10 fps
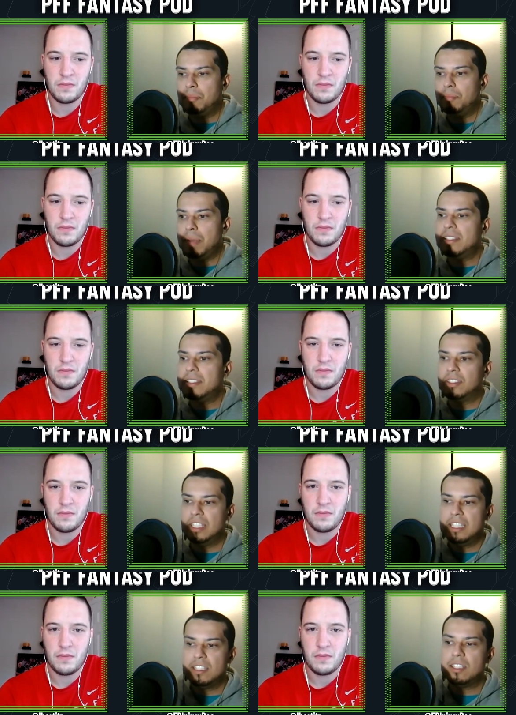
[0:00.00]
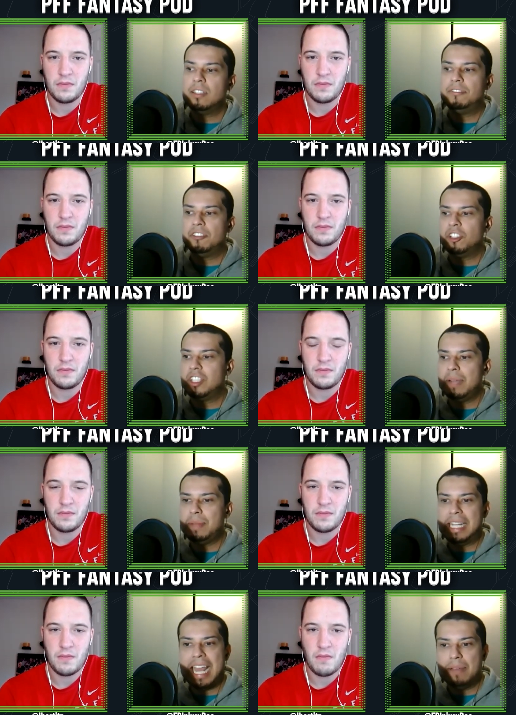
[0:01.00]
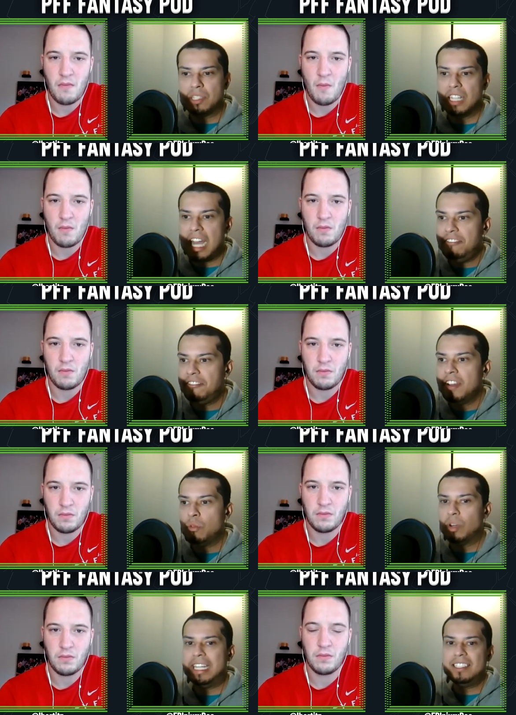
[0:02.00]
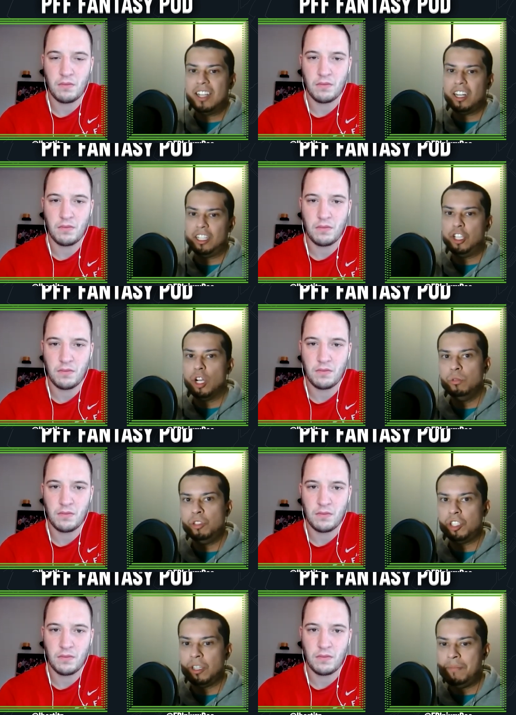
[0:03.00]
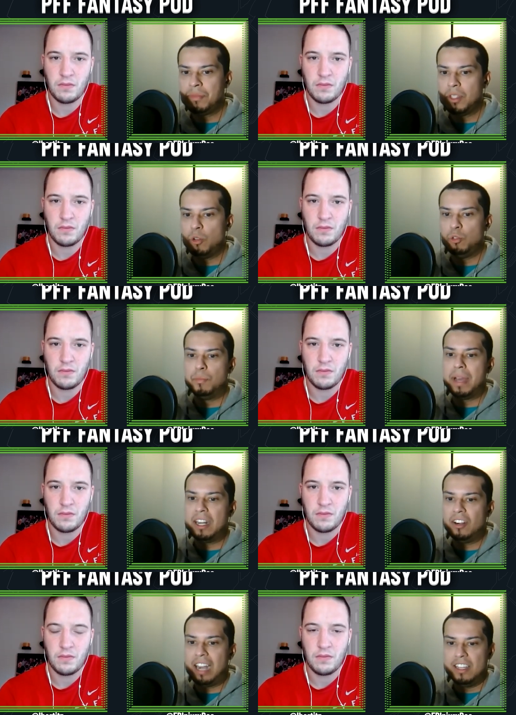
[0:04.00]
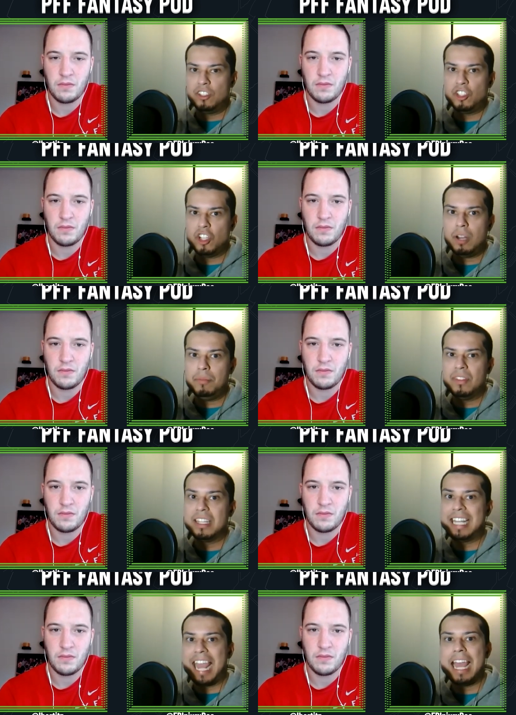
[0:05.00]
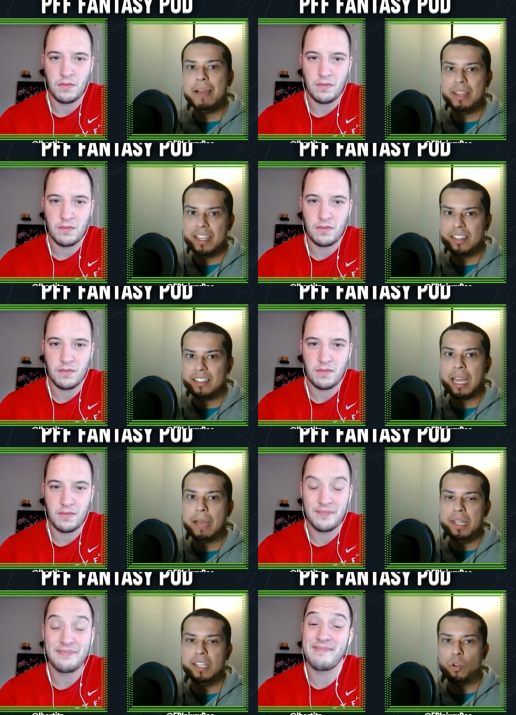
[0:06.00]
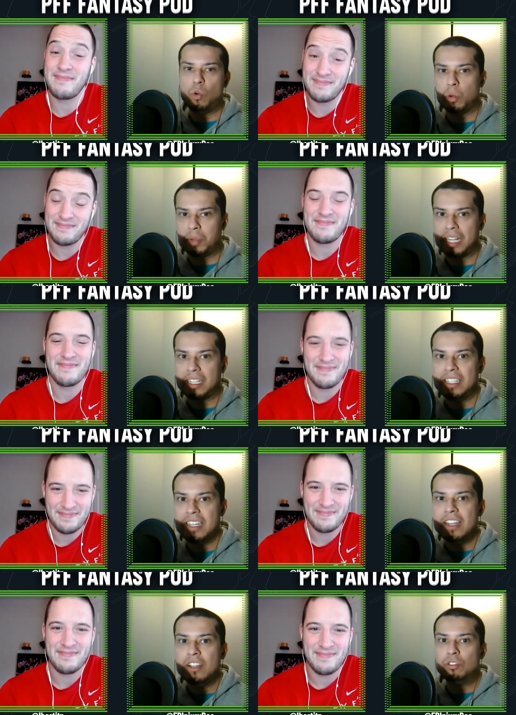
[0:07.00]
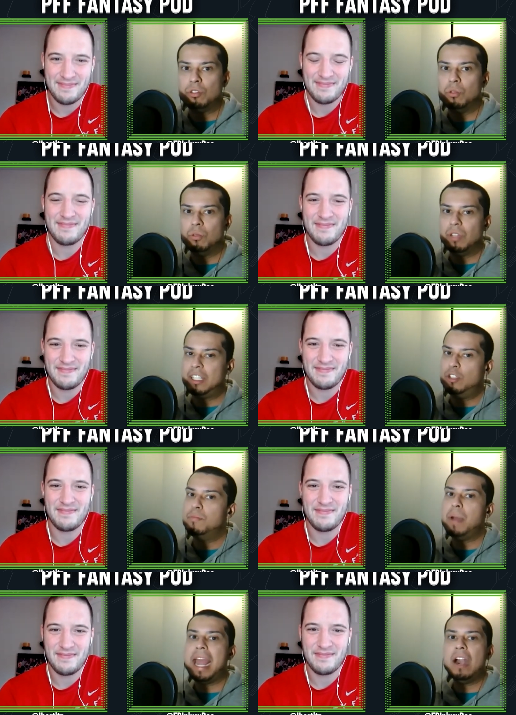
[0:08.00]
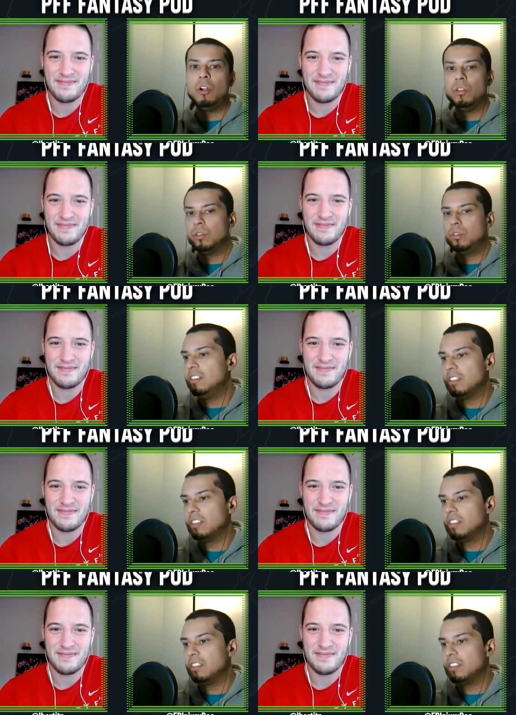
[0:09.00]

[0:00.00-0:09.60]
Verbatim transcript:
Speaker 1: basically, this is the first time in Cam's life where he's got a coach who's better at his job than Cam is at being a quarterback. So, like, you pair all those things